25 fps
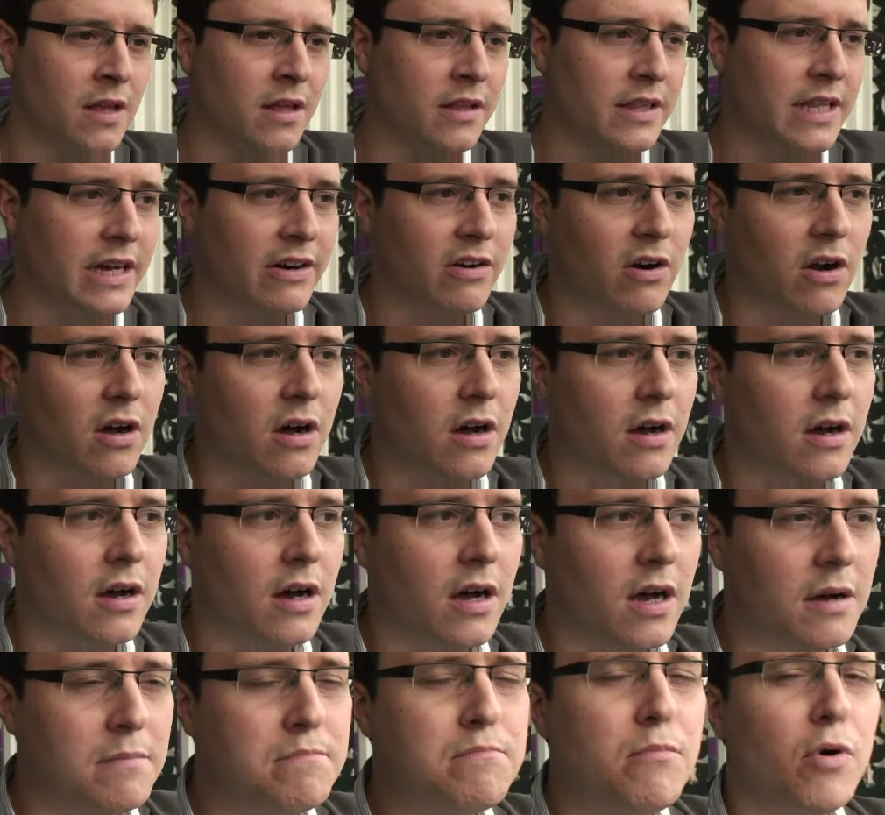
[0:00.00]
There are
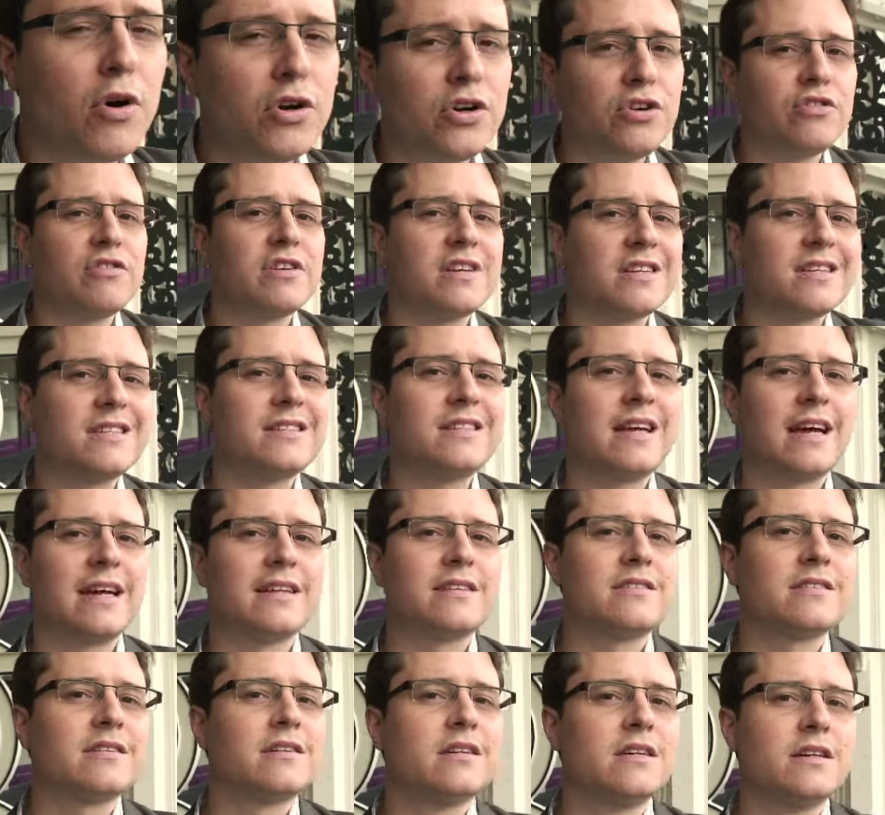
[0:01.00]
a moderate
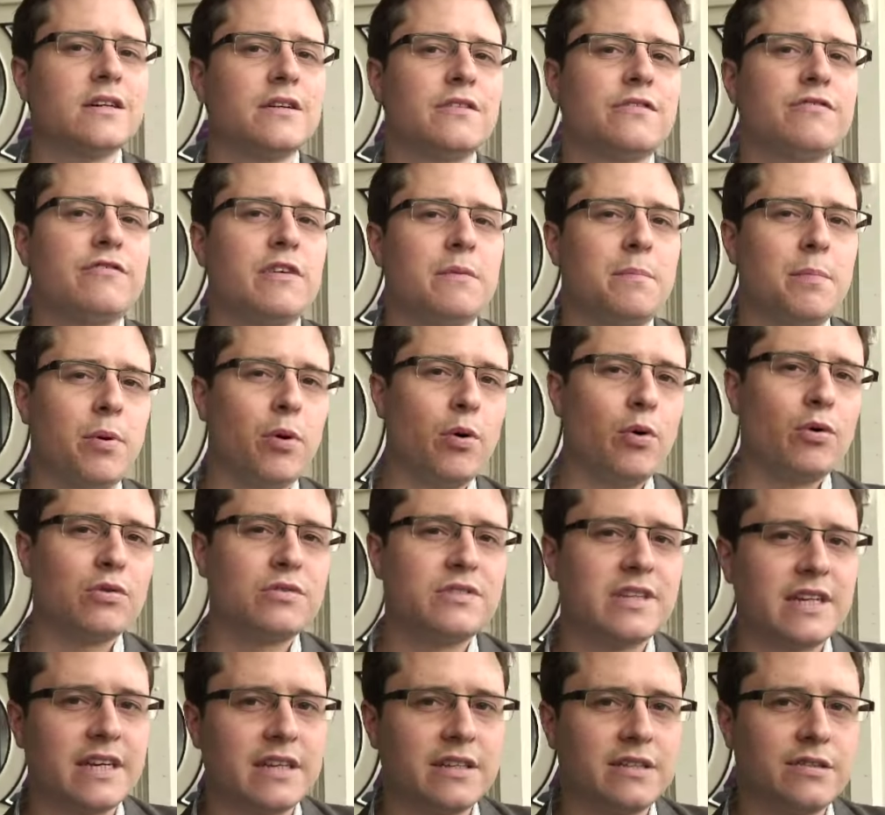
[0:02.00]
set of
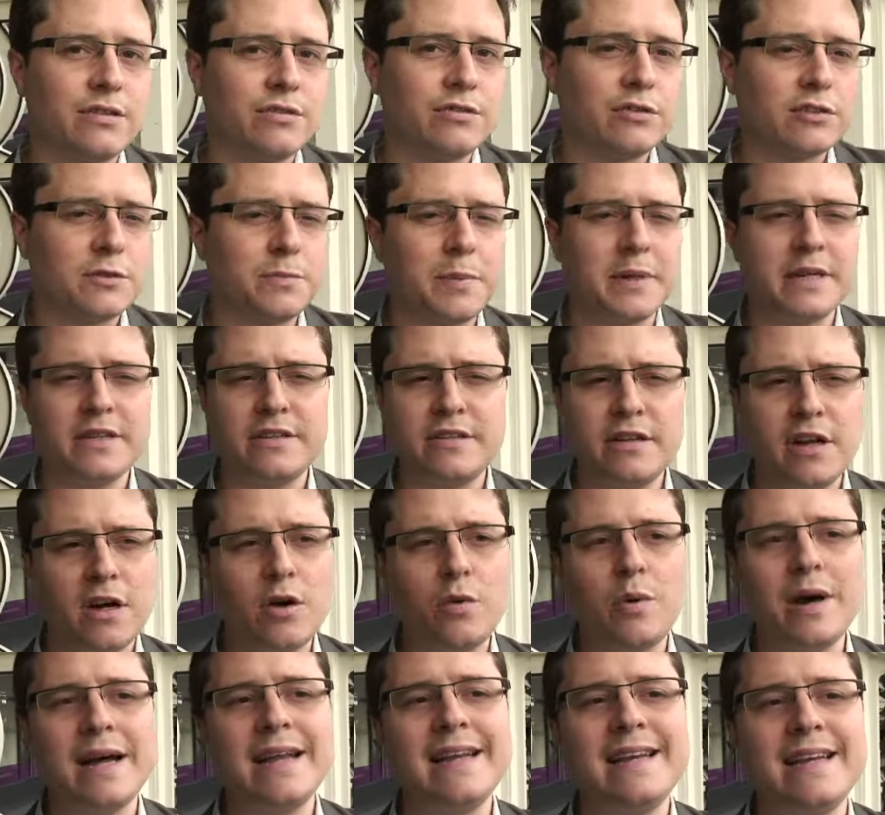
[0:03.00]
reporting tools, but
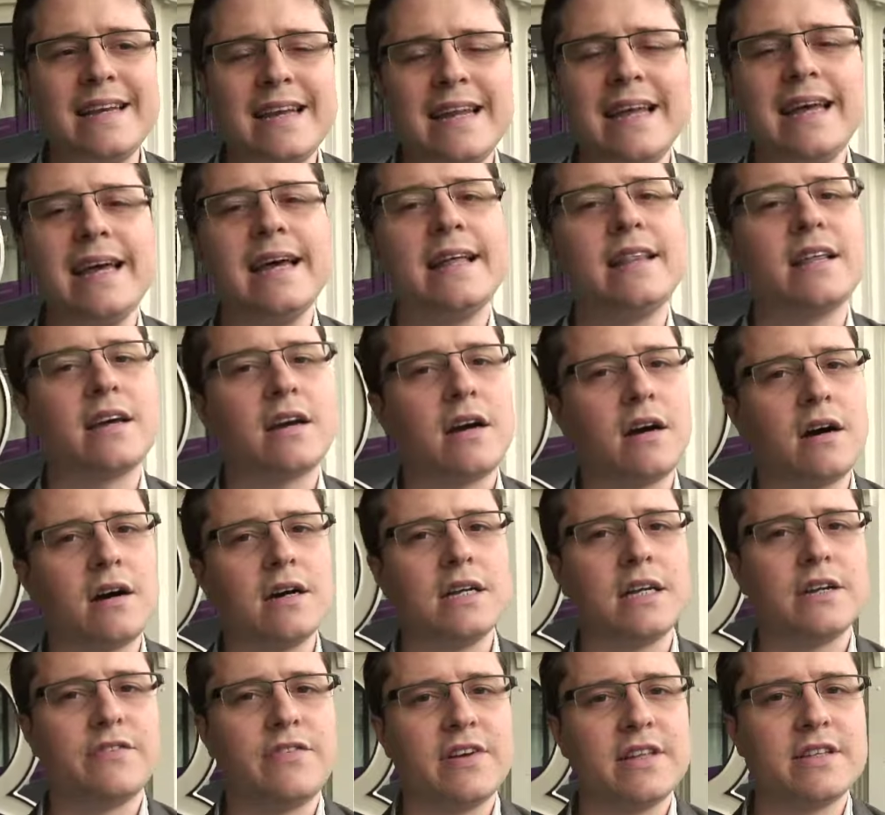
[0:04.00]
nowhere near the
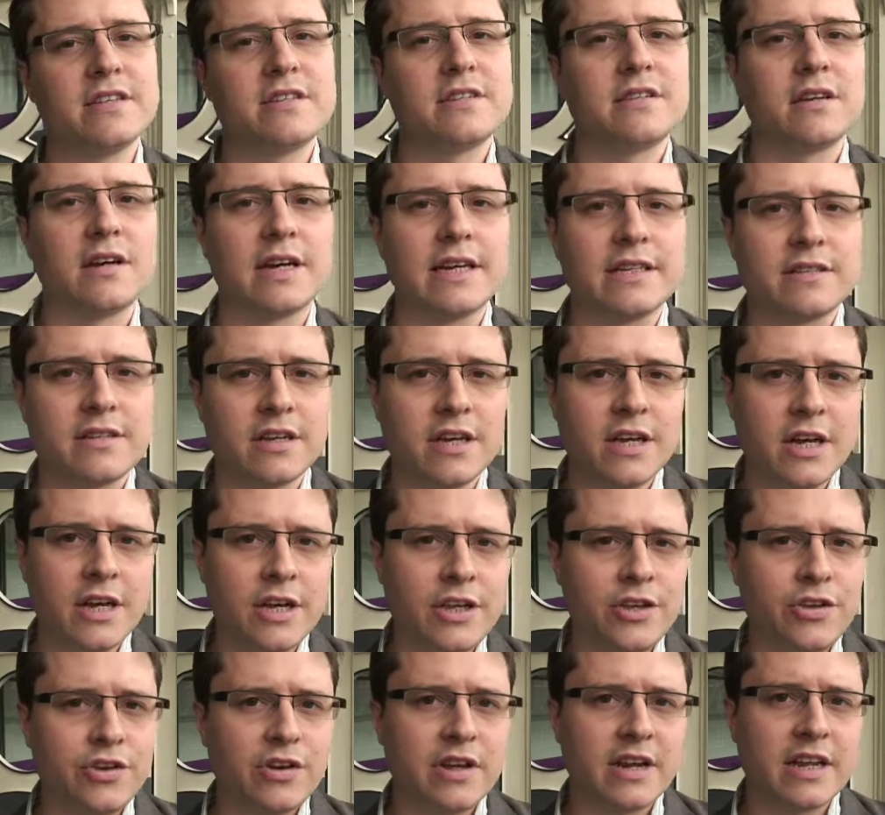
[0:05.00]
kind of insight
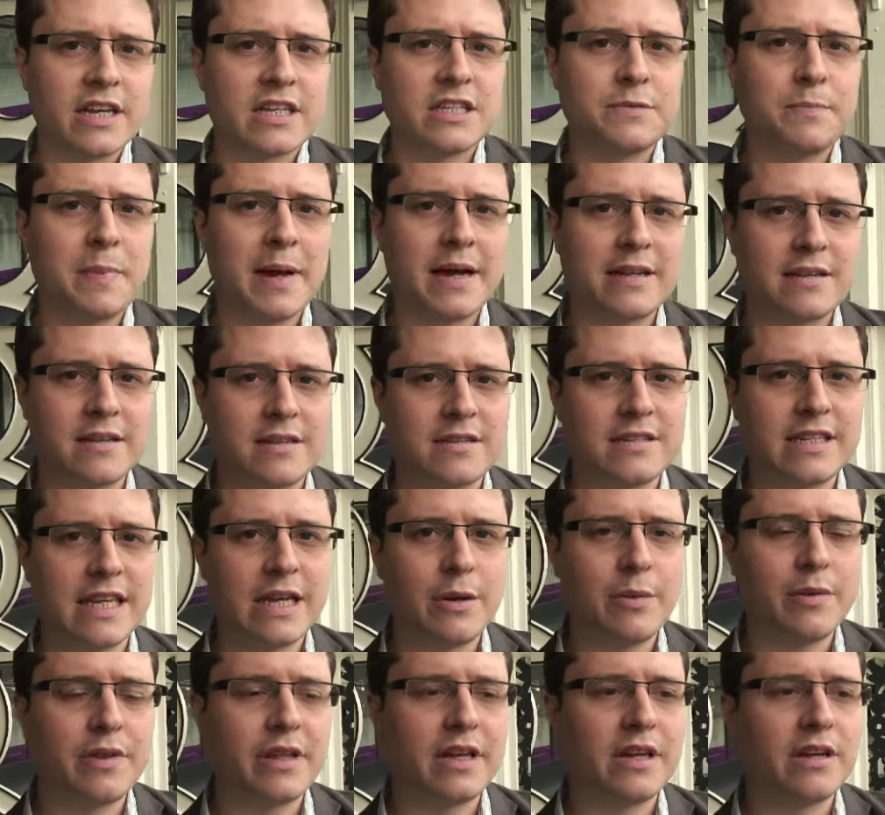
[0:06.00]
you can expect to
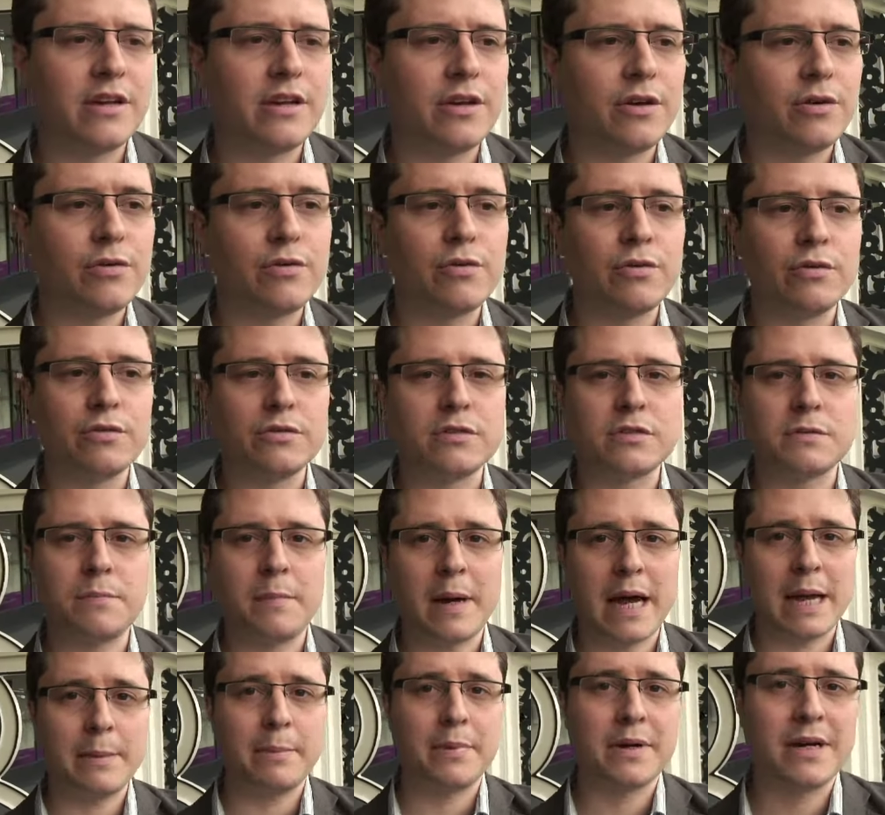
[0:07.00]
see within Google's
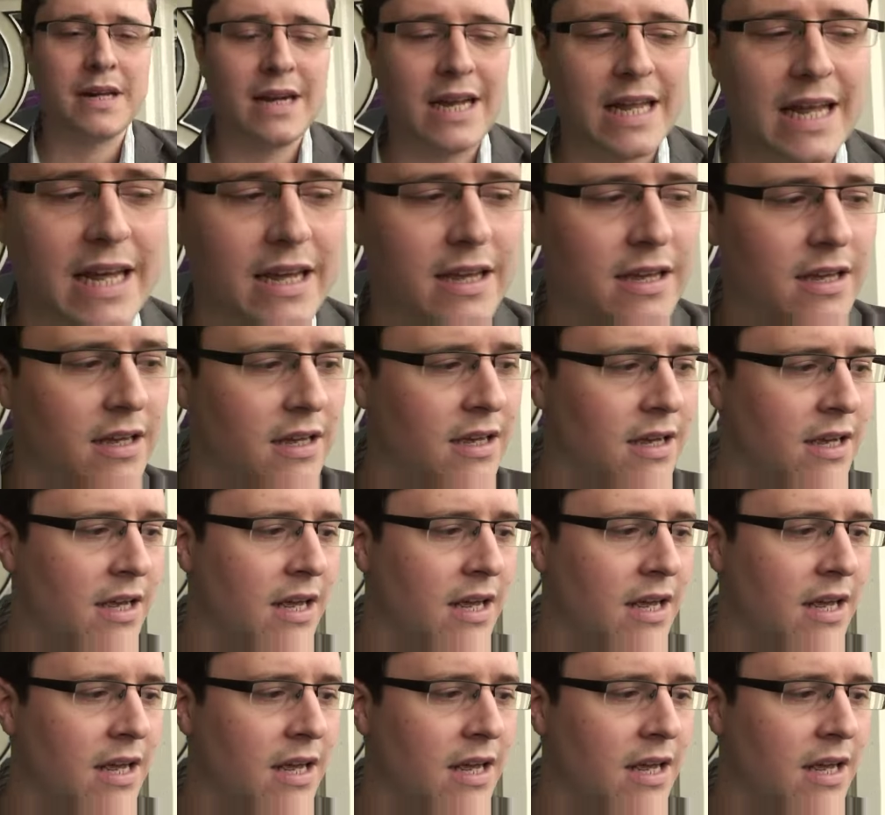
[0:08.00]
pay-per-click.